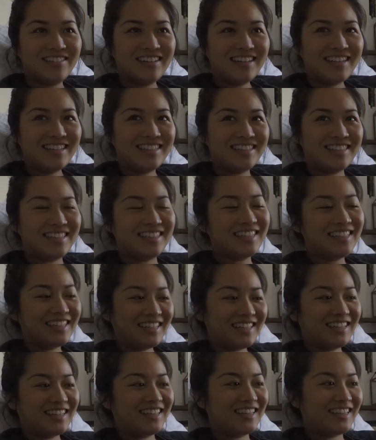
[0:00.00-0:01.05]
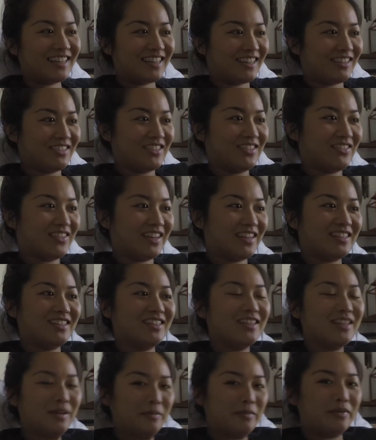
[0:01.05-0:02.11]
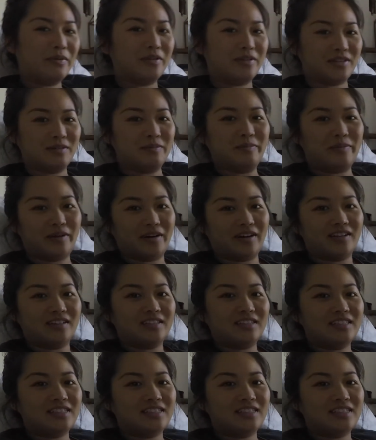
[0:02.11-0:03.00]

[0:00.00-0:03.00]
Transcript: No, I didn't. I was awake during the important part.